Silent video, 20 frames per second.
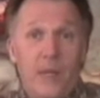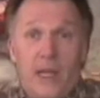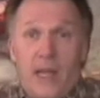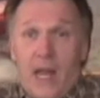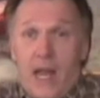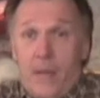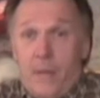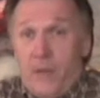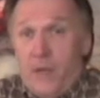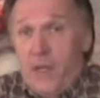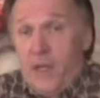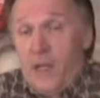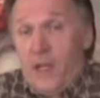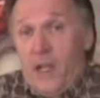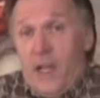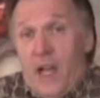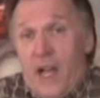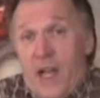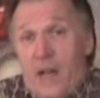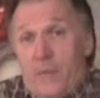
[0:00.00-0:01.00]
me and I'm
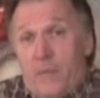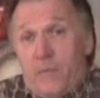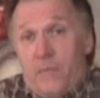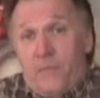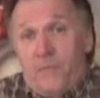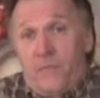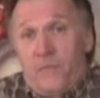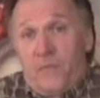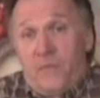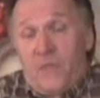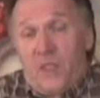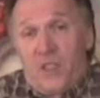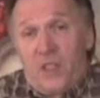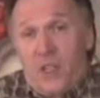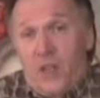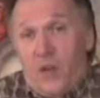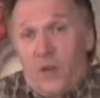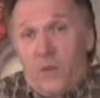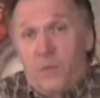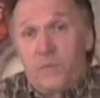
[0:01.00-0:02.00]
I'm
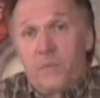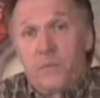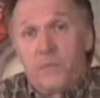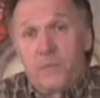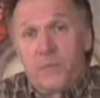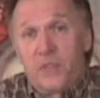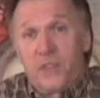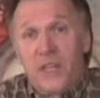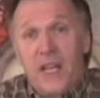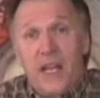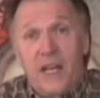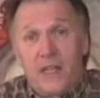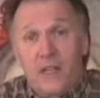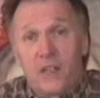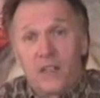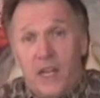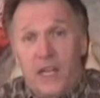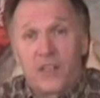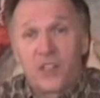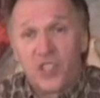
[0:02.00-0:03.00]
you know, standing
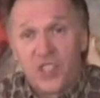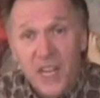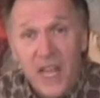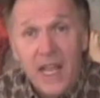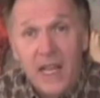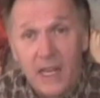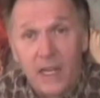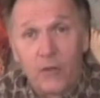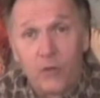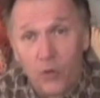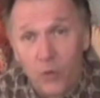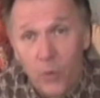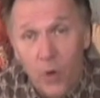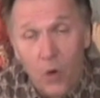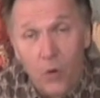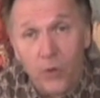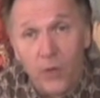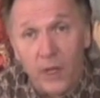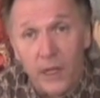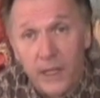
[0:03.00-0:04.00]
as like standing room
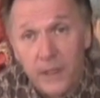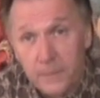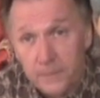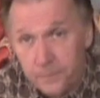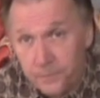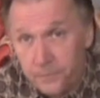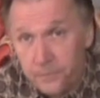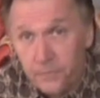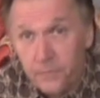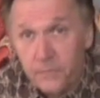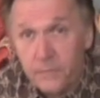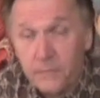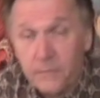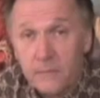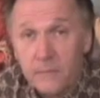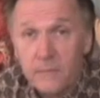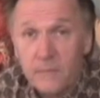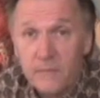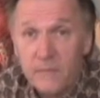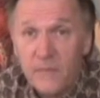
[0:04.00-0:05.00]
only.
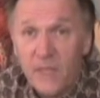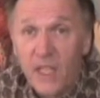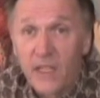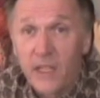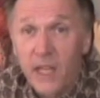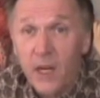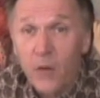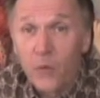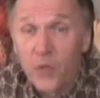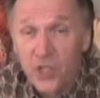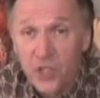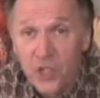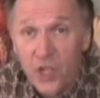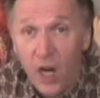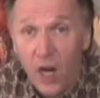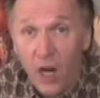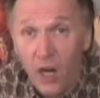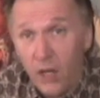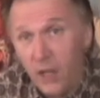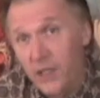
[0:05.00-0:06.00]
And then it was
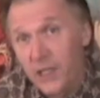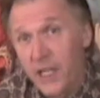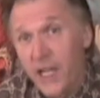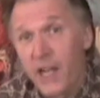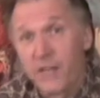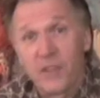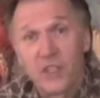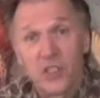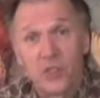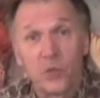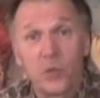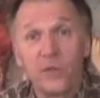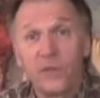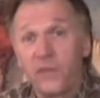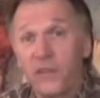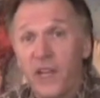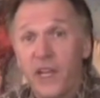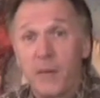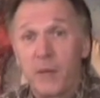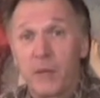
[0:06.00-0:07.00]
dark, and you had these two
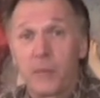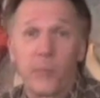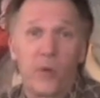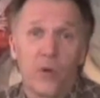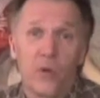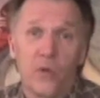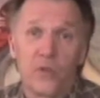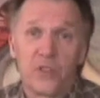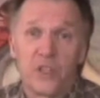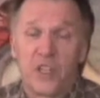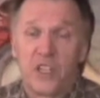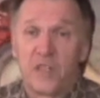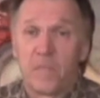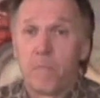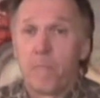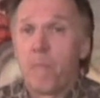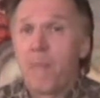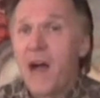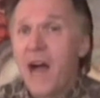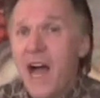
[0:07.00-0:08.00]
flaming bowls and this
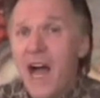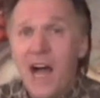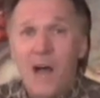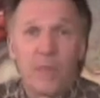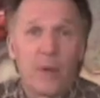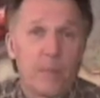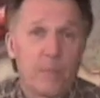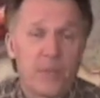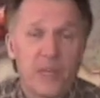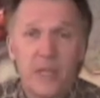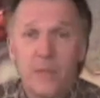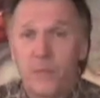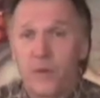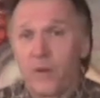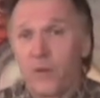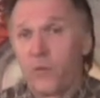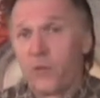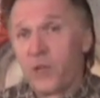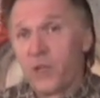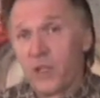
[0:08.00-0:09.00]
mob of
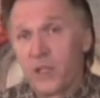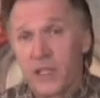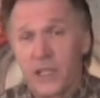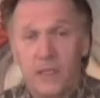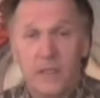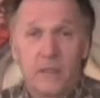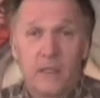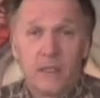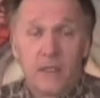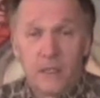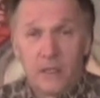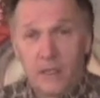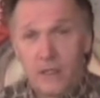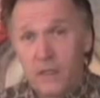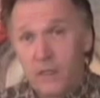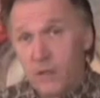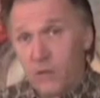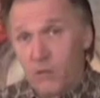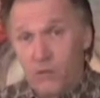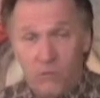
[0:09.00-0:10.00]
people, really,
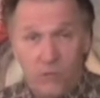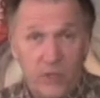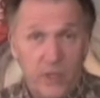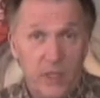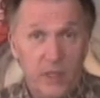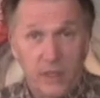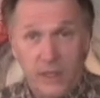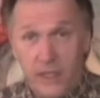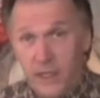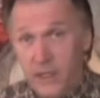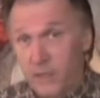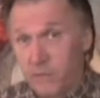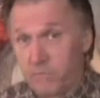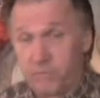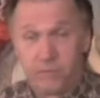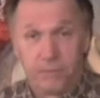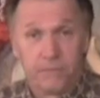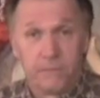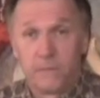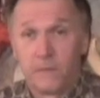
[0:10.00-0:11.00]
really
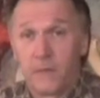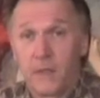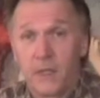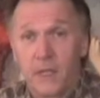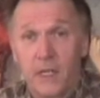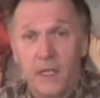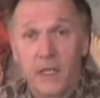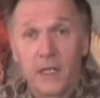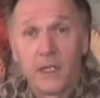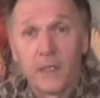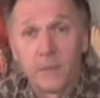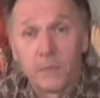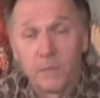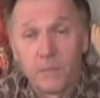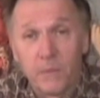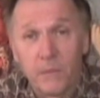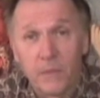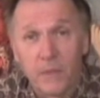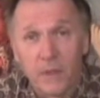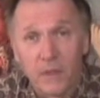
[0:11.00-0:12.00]
uh,
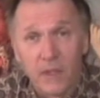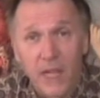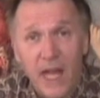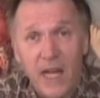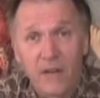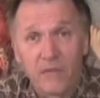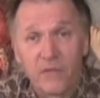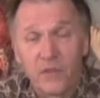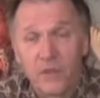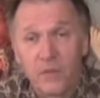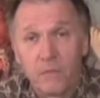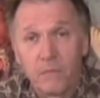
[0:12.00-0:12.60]
a lot of